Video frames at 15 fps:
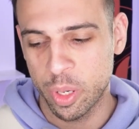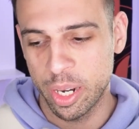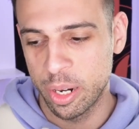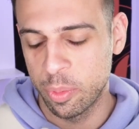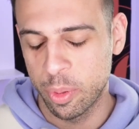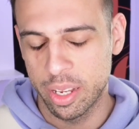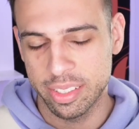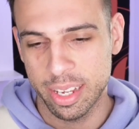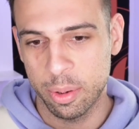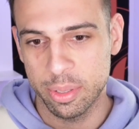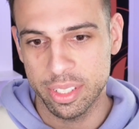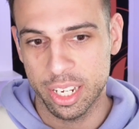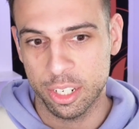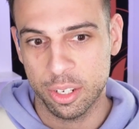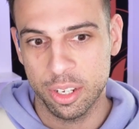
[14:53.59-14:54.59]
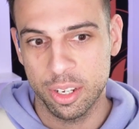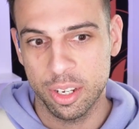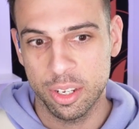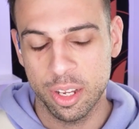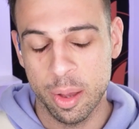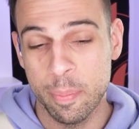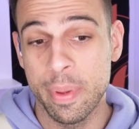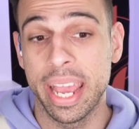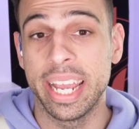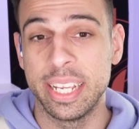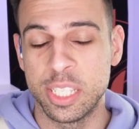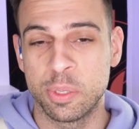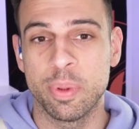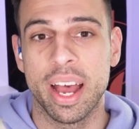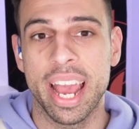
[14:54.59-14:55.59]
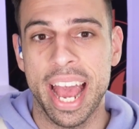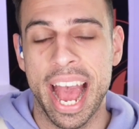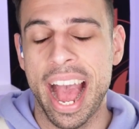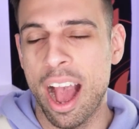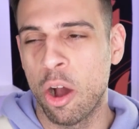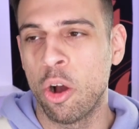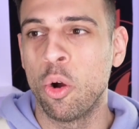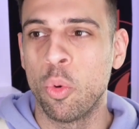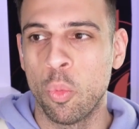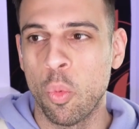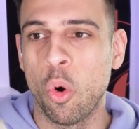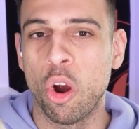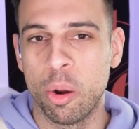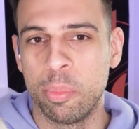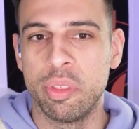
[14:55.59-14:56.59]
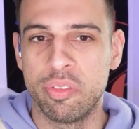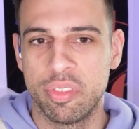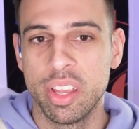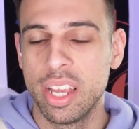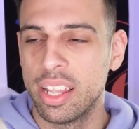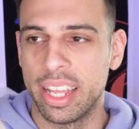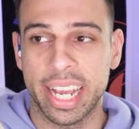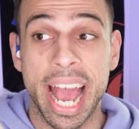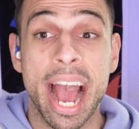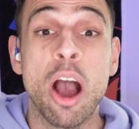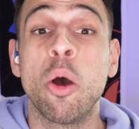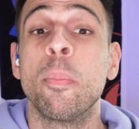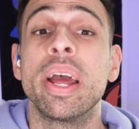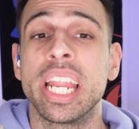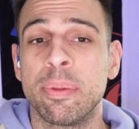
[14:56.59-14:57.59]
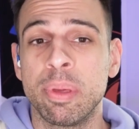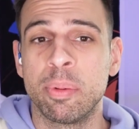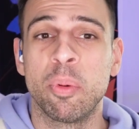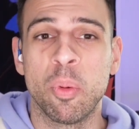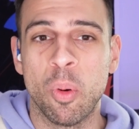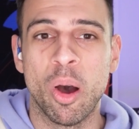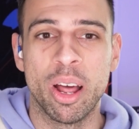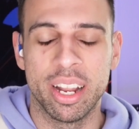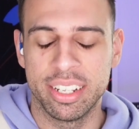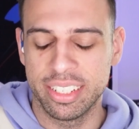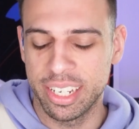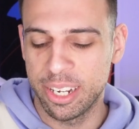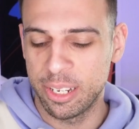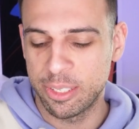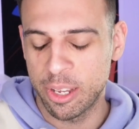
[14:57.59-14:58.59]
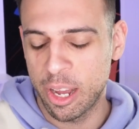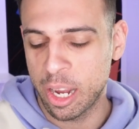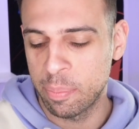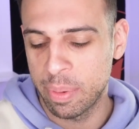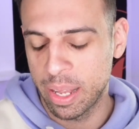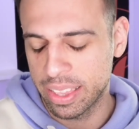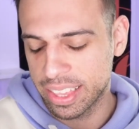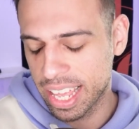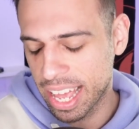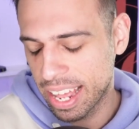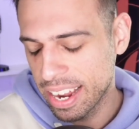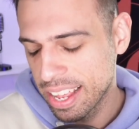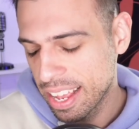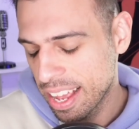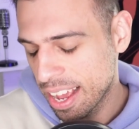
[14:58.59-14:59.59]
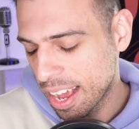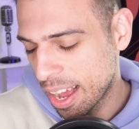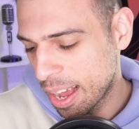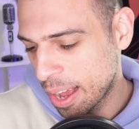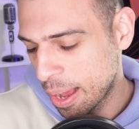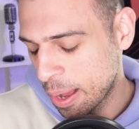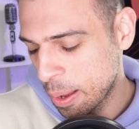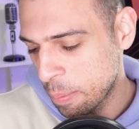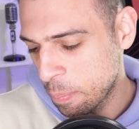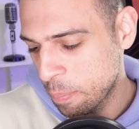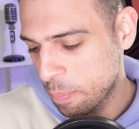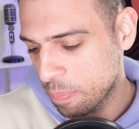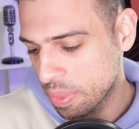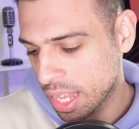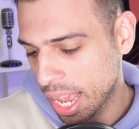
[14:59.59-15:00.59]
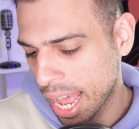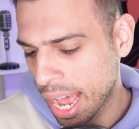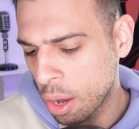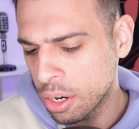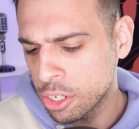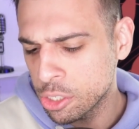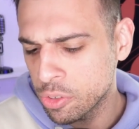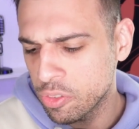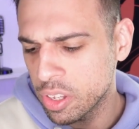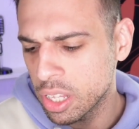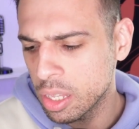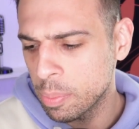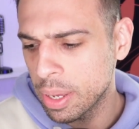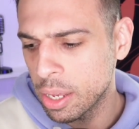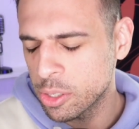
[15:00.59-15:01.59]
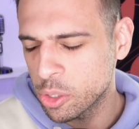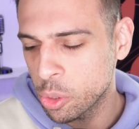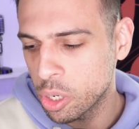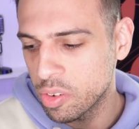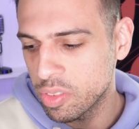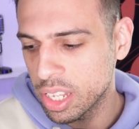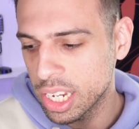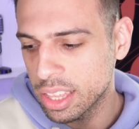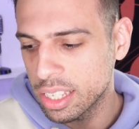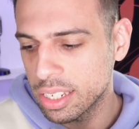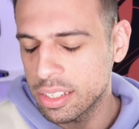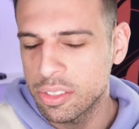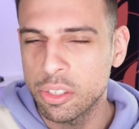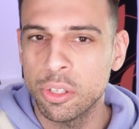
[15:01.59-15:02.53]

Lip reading: and sweet it was, I was like amazed by how warm like how many people wanted to hear you talk about that. How did you feel about sort of like the